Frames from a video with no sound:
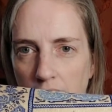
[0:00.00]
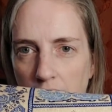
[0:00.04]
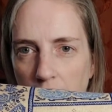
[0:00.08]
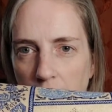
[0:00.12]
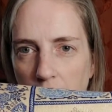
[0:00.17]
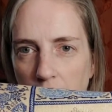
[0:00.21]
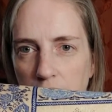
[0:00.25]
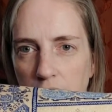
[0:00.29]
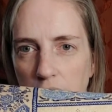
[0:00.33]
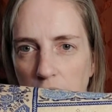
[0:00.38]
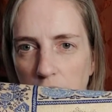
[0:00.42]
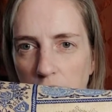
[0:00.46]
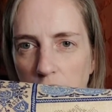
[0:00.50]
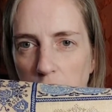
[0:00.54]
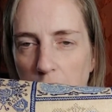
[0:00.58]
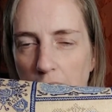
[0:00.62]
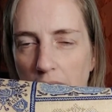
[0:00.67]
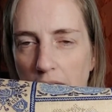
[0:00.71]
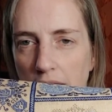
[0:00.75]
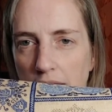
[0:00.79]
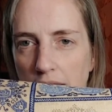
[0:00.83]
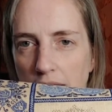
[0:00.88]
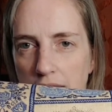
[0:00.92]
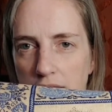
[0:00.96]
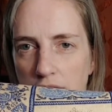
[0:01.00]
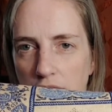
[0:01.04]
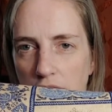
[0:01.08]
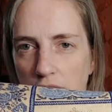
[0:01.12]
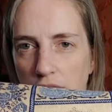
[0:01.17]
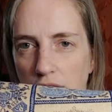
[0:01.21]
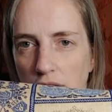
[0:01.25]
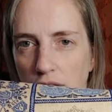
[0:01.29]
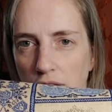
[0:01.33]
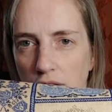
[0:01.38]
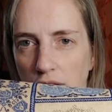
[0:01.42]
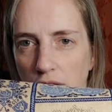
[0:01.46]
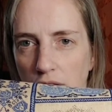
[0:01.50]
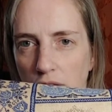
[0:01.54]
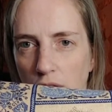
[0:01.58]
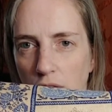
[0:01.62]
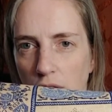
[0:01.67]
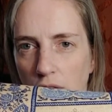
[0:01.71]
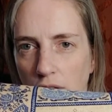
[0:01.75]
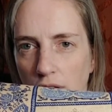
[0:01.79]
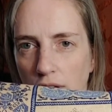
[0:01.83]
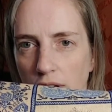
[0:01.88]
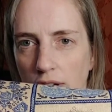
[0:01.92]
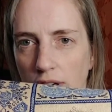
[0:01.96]
I don't know how that's going to
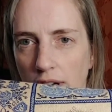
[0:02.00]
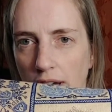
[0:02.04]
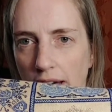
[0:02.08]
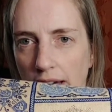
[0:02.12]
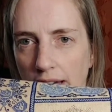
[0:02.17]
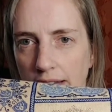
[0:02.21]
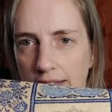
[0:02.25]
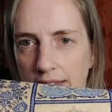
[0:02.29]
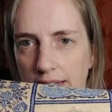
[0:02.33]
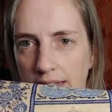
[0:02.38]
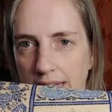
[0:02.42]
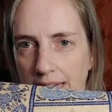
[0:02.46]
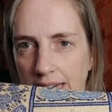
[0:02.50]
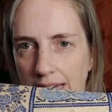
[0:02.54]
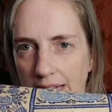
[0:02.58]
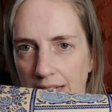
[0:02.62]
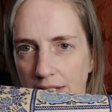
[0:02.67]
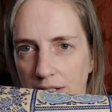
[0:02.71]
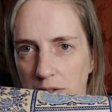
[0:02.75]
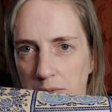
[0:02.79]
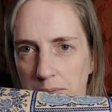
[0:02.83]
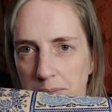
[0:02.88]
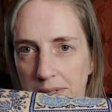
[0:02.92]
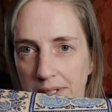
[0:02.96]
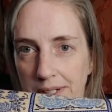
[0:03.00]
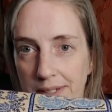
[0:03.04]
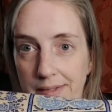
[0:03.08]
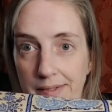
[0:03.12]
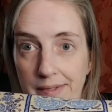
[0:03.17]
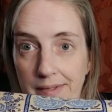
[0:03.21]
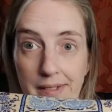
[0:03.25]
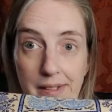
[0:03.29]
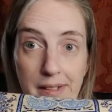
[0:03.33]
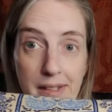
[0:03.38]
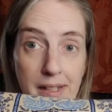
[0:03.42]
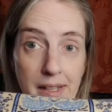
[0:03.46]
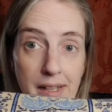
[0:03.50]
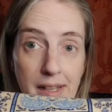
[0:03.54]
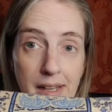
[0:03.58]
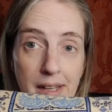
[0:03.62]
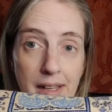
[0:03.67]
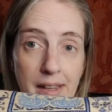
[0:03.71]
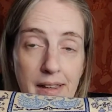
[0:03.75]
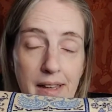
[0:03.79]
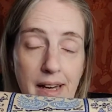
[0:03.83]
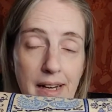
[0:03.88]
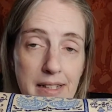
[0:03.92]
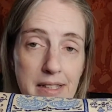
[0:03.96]
look at the end, but
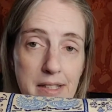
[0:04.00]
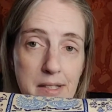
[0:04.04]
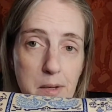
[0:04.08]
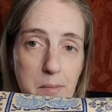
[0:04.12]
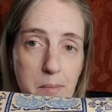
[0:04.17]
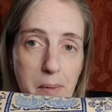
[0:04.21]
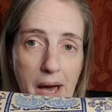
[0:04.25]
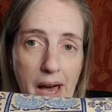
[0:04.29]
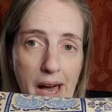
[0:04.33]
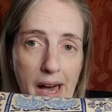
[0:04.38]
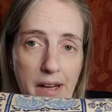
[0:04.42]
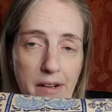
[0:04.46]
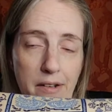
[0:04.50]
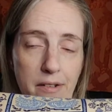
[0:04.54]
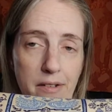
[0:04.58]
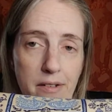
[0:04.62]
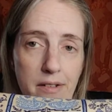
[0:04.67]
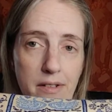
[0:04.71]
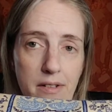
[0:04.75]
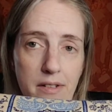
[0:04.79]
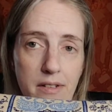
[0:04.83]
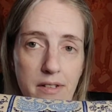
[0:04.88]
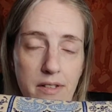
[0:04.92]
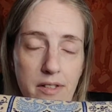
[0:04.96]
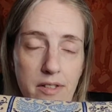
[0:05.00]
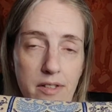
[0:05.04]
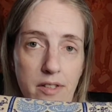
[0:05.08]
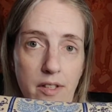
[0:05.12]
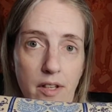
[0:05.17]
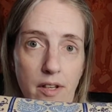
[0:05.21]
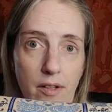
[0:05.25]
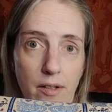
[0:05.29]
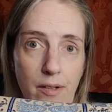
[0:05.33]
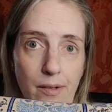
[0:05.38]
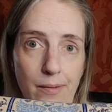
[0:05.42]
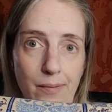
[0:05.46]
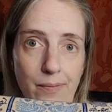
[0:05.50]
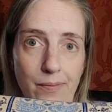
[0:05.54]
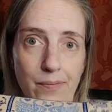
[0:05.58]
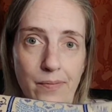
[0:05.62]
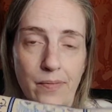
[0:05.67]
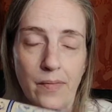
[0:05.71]
that's the pattern. So